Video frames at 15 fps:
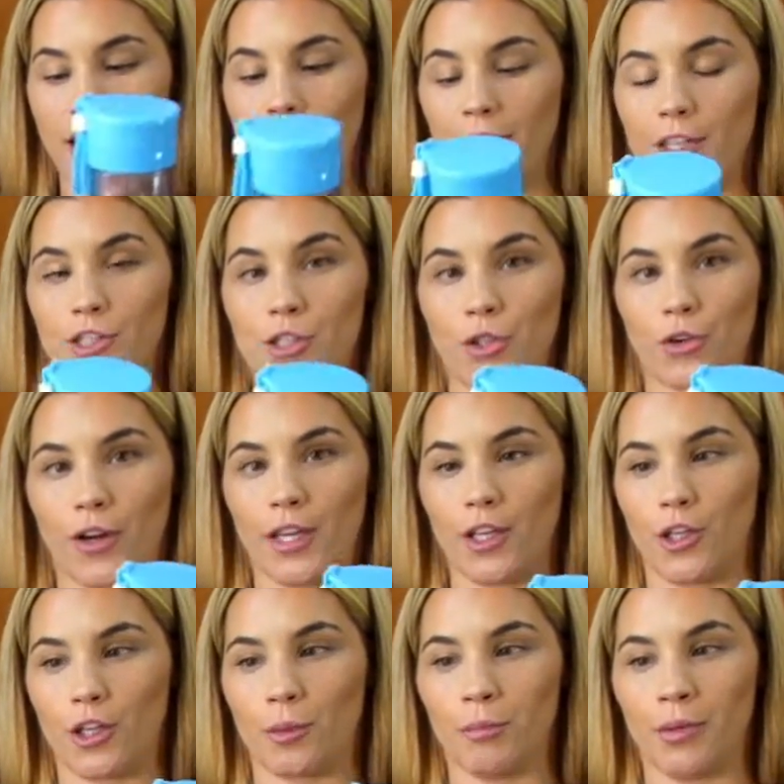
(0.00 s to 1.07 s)
and it's great.
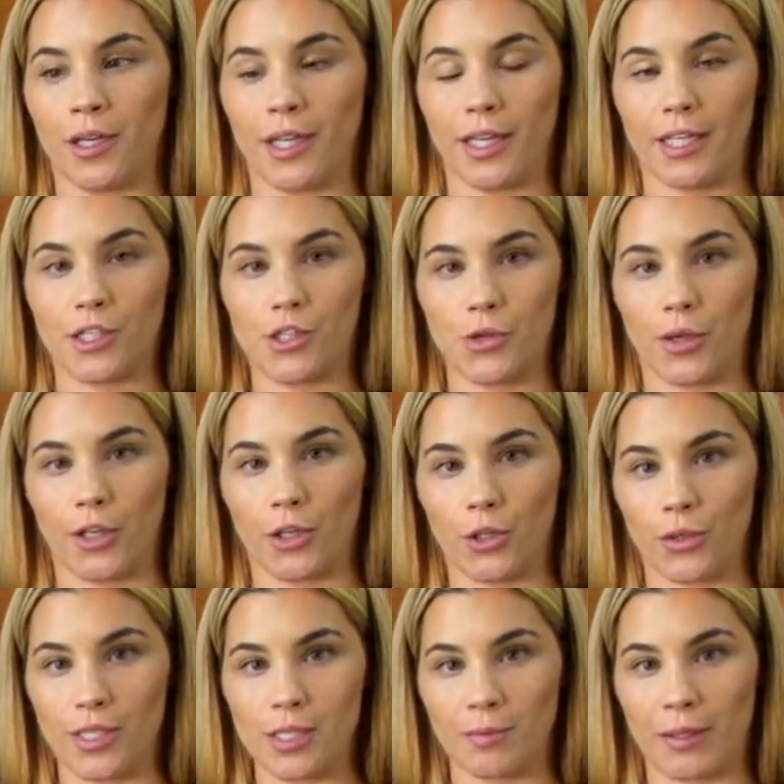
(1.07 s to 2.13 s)
You can put it into a
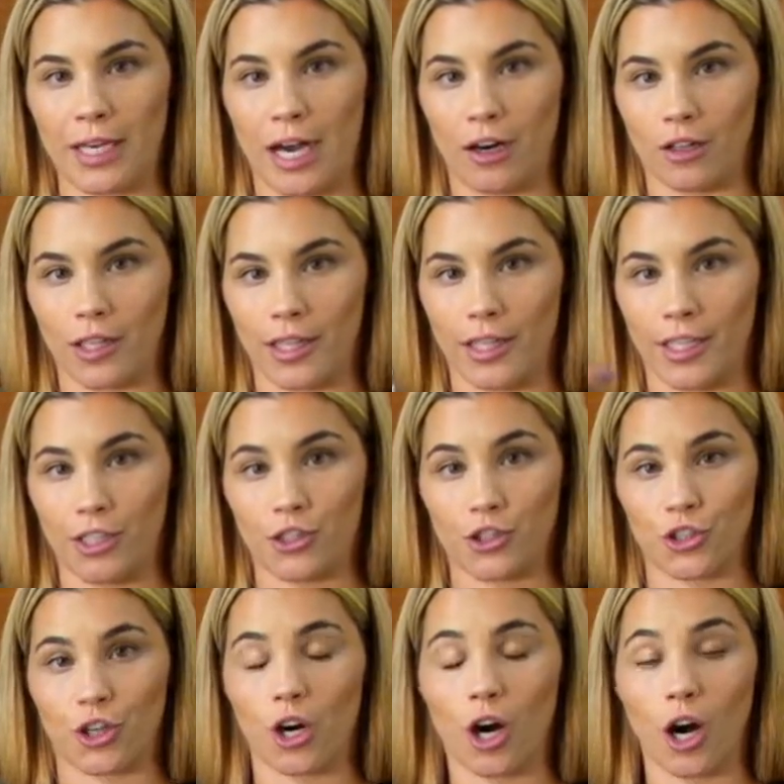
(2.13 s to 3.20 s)
USB outlet in
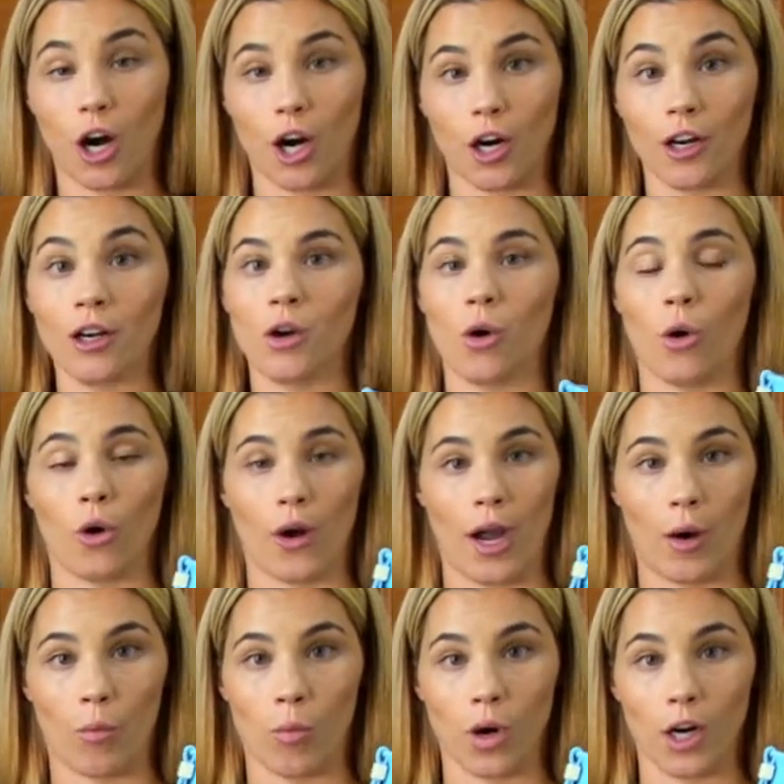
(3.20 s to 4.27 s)
your car or
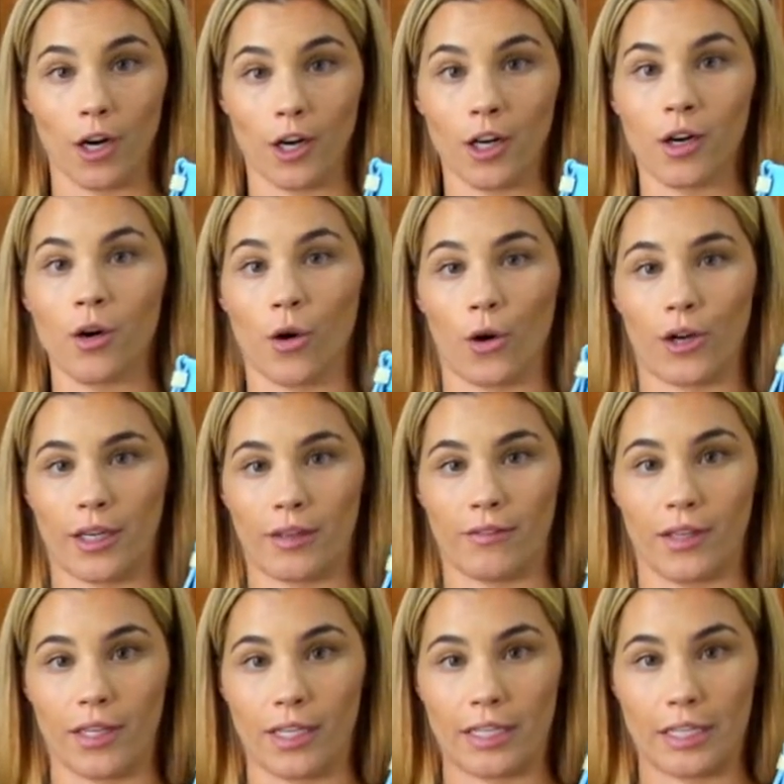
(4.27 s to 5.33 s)
at work or
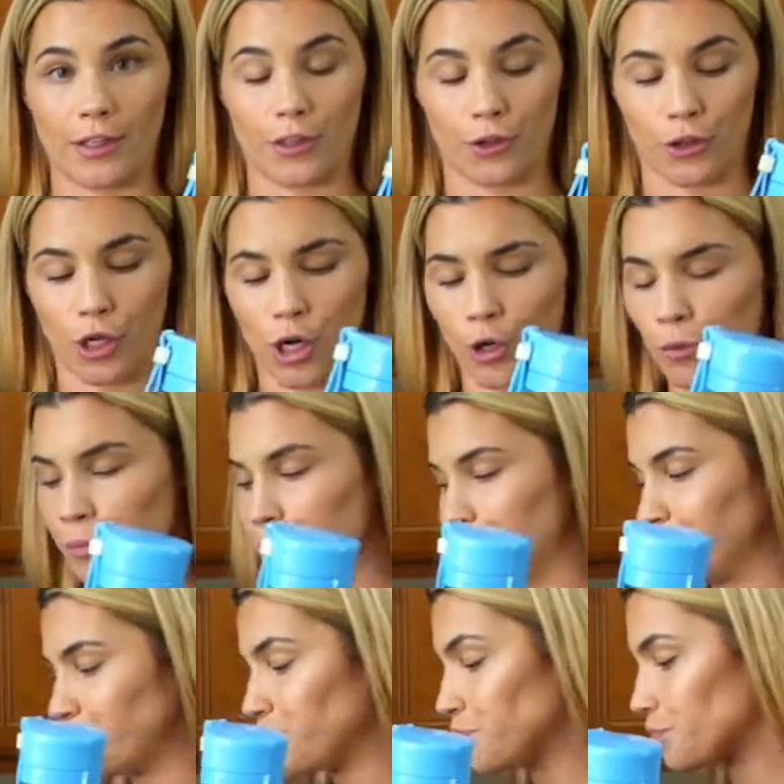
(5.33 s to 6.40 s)
even at your home.
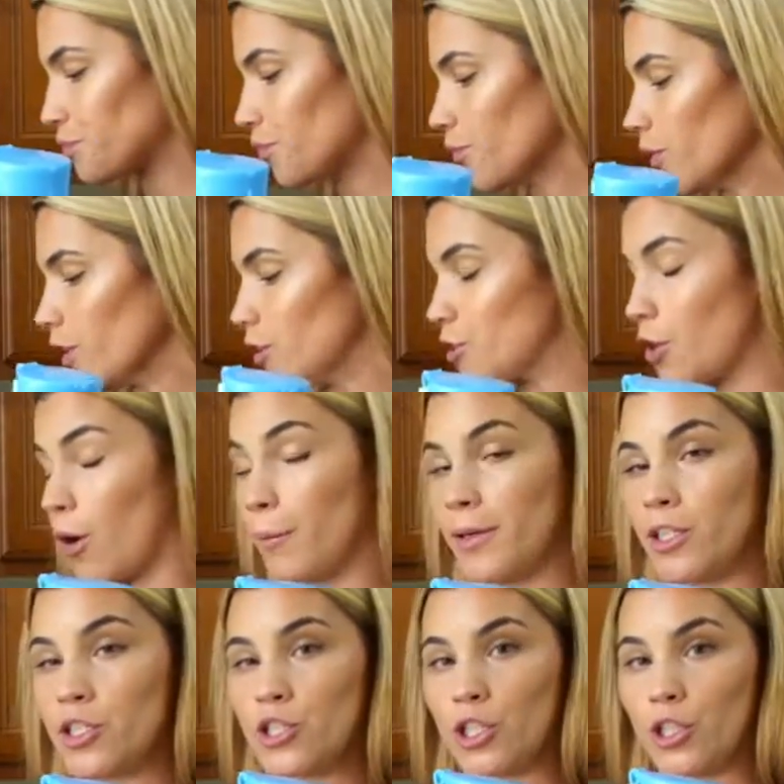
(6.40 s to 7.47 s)
So I'm
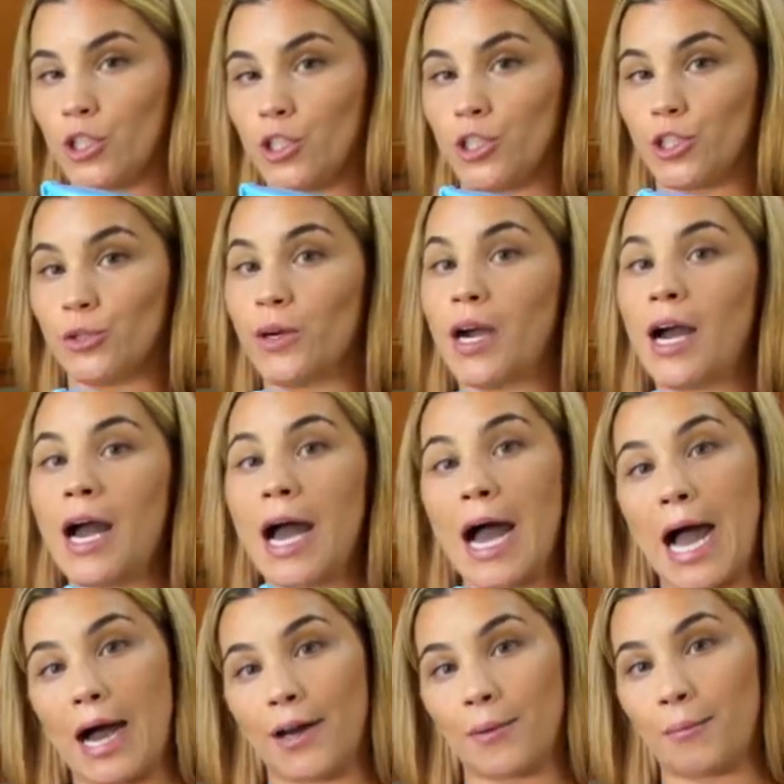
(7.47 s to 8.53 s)
going to show you
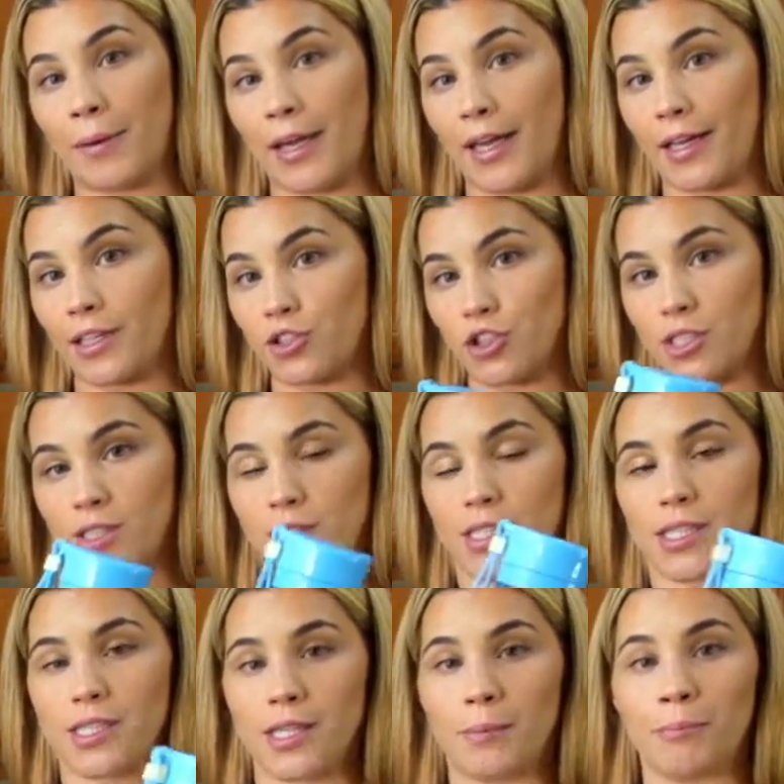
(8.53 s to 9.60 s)
how to make just a
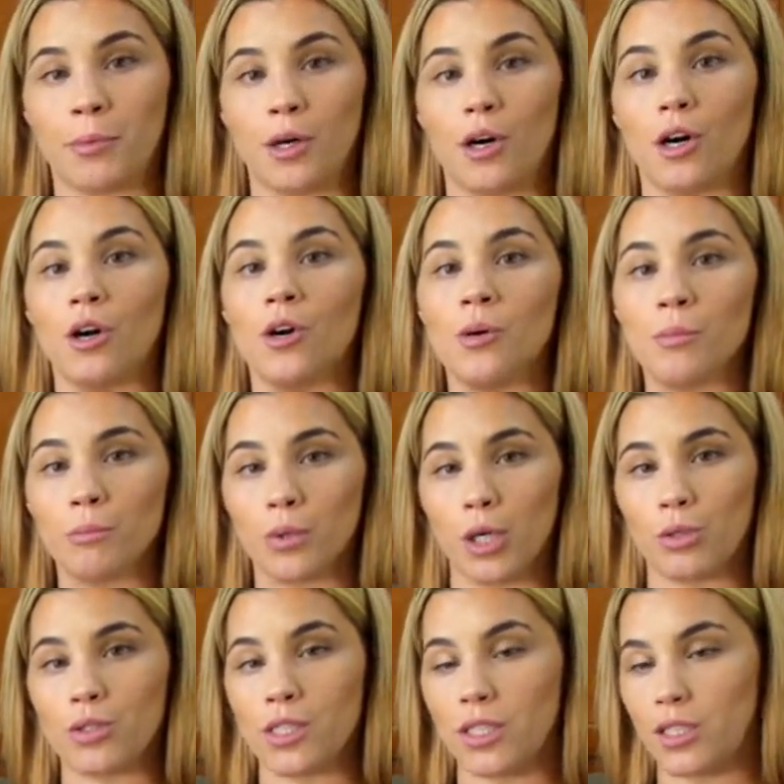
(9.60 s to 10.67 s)
simple
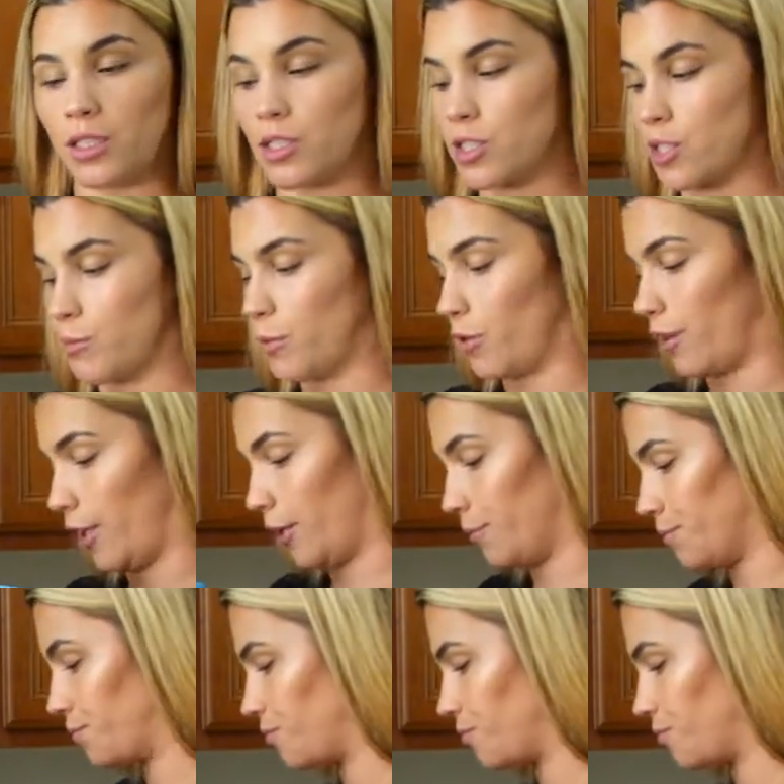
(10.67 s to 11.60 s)
protein smoothie.